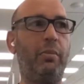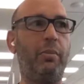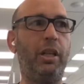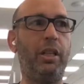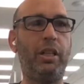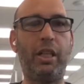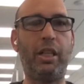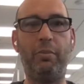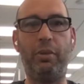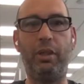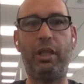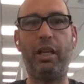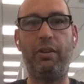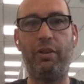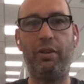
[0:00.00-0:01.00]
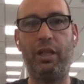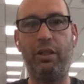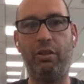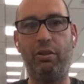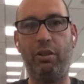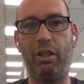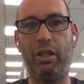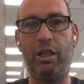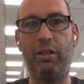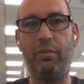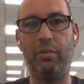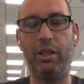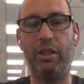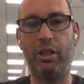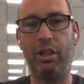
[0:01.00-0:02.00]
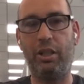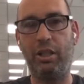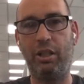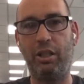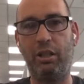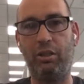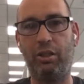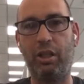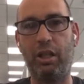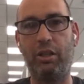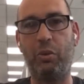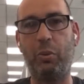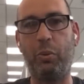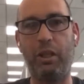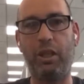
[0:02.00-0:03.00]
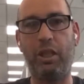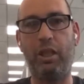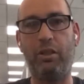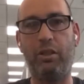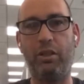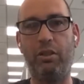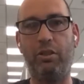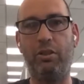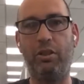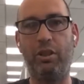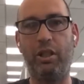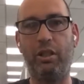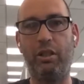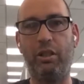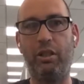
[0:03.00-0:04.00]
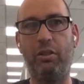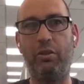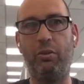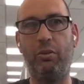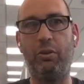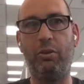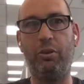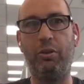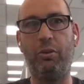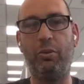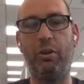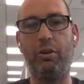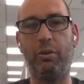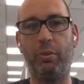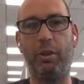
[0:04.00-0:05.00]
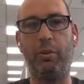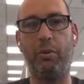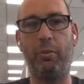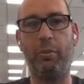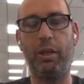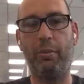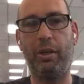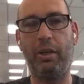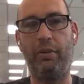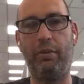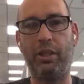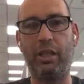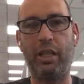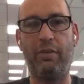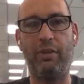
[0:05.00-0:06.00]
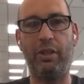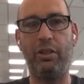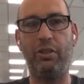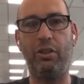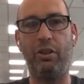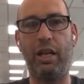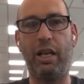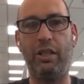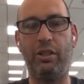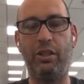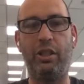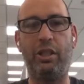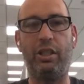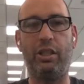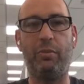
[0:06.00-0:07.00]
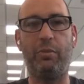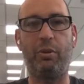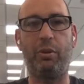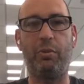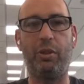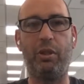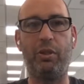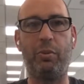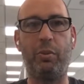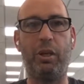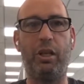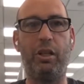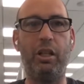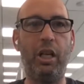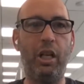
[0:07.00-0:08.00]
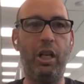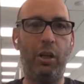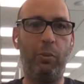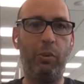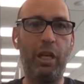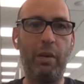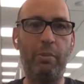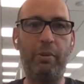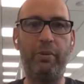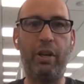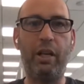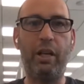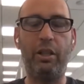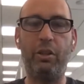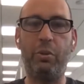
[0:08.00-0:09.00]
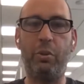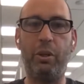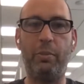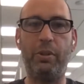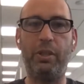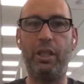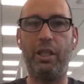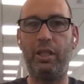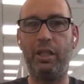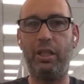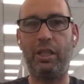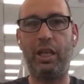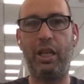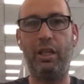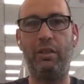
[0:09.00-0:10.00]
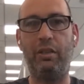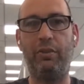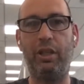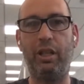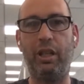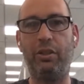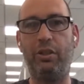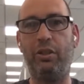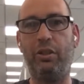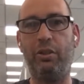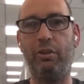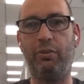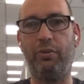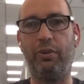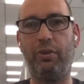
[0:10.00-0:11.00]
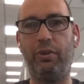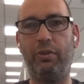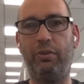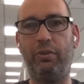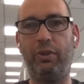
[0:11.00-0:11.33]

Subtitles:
It can be covered under, as I said, there's a little slight tweak there to you ultimately will be able to have this covered under your agency subscription as well. We are providing a 20% discount if you'd like to do it for